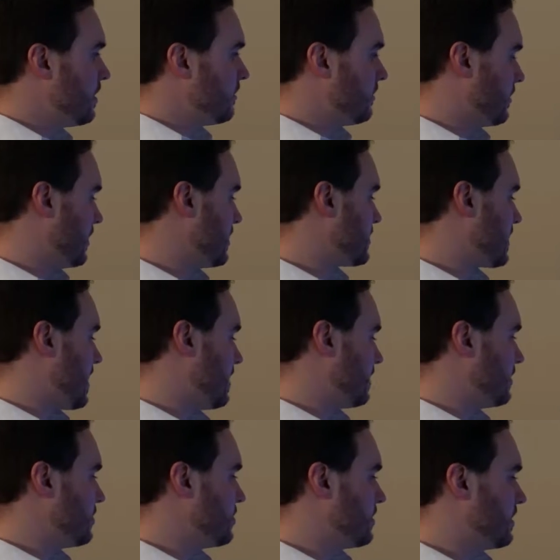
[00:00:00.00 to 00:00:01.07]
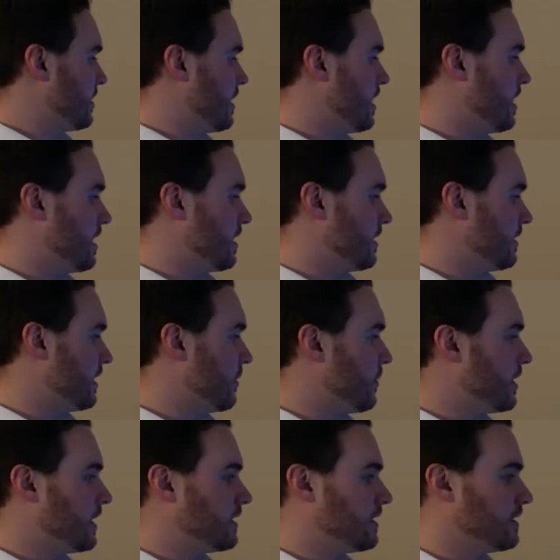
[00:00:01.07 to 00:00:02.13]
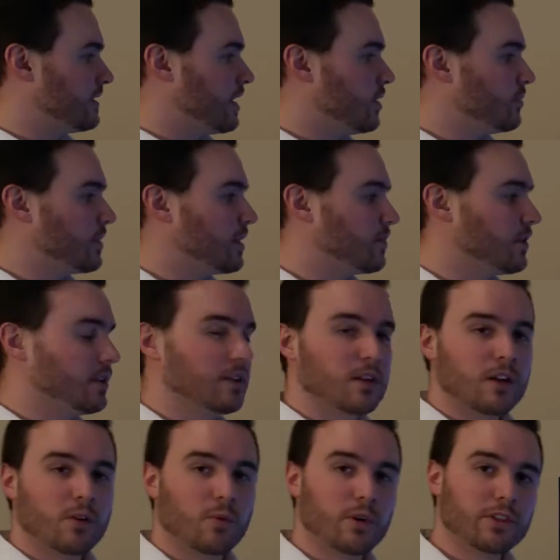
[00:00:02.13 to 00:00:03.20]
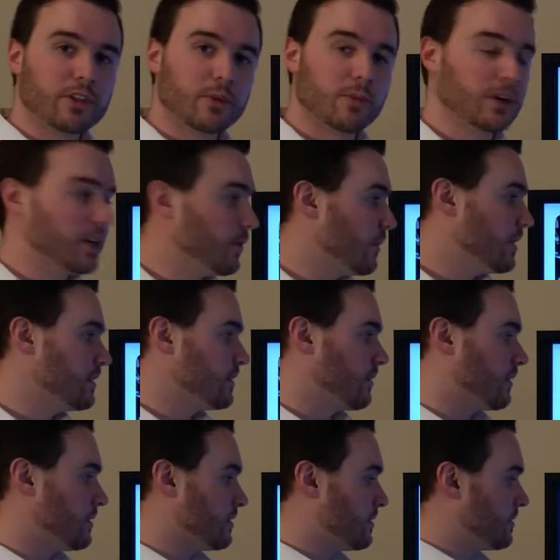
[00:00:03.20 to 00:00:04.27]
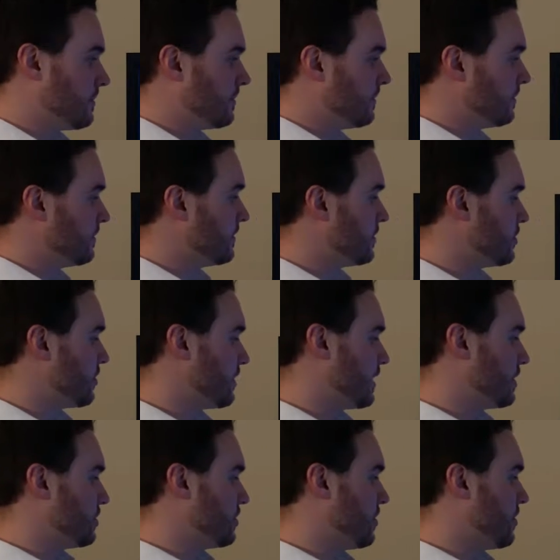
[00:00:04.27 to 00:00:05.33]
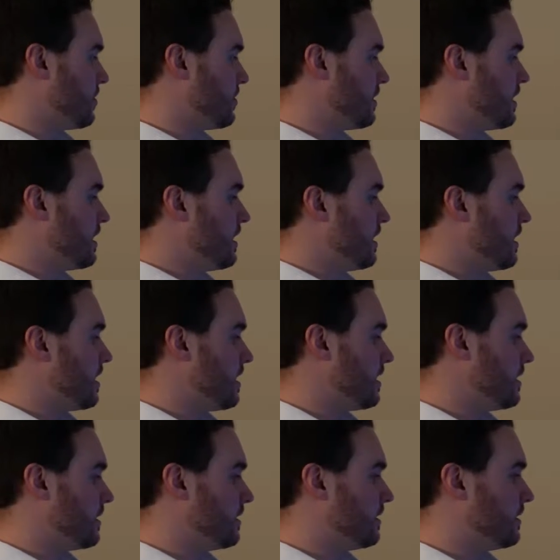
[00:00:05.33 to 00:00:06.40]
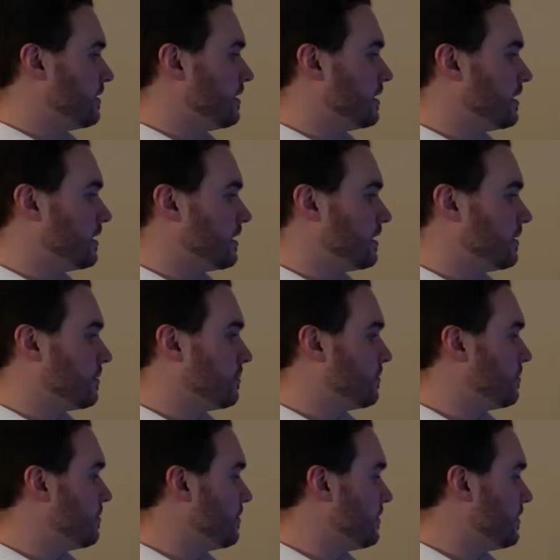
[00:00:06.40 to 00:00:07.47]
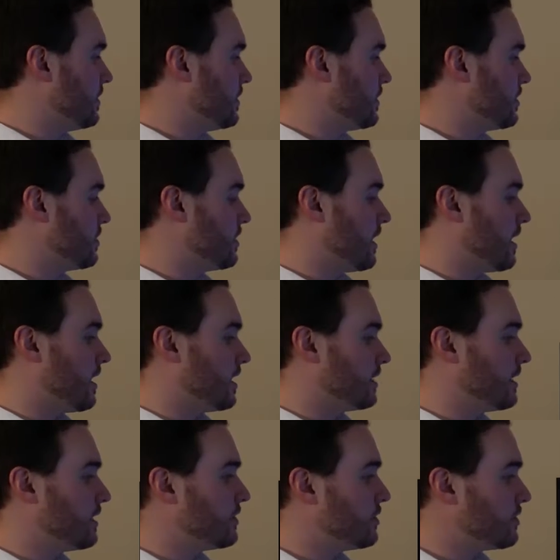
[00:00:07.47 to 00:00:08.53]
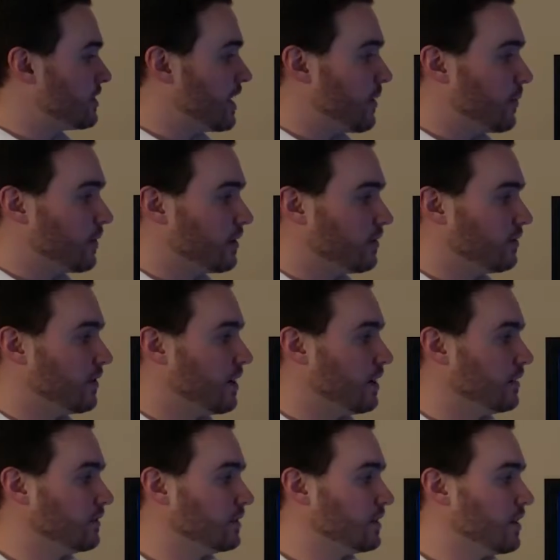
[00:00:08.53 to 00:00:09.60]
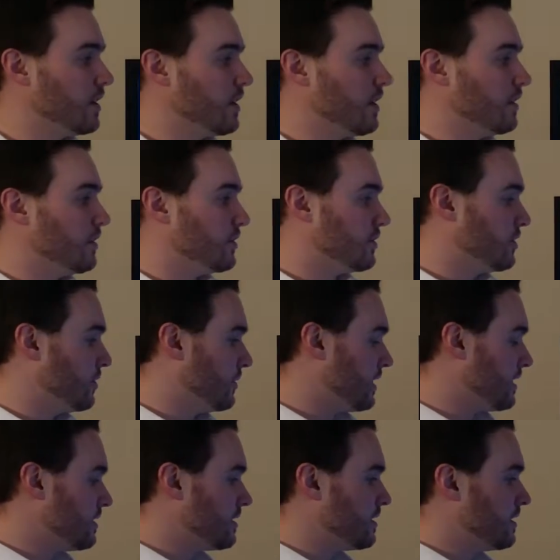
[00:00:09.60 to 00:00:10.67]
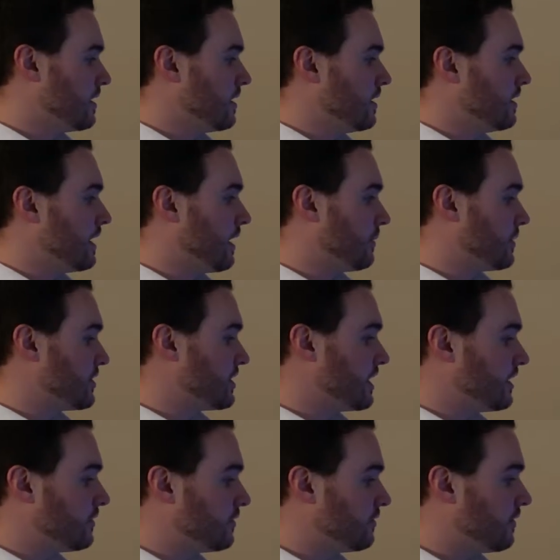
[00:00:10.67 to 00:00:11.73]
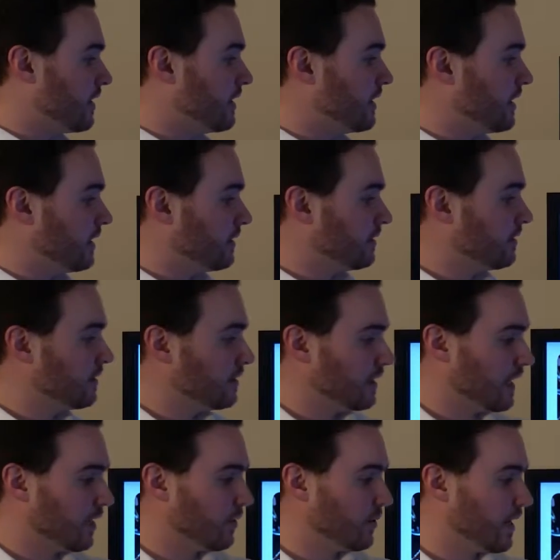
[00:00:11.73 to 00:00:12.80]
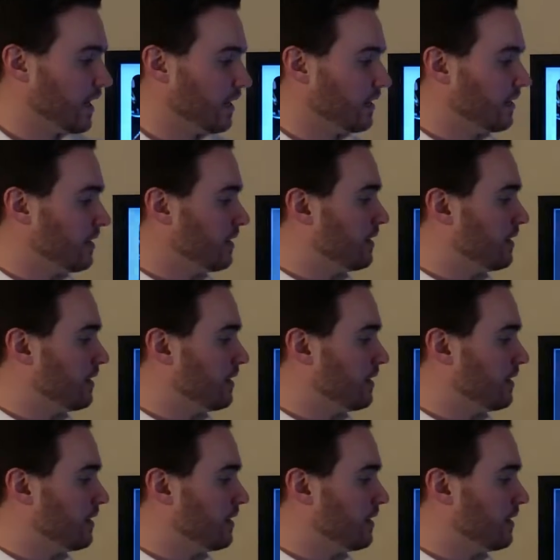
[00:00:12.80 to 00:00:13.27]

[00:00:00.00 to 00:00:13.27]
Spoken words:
For this college, they wanted to tell people what their money went towards. So they show the teachers that were involved, the students that received funding. They create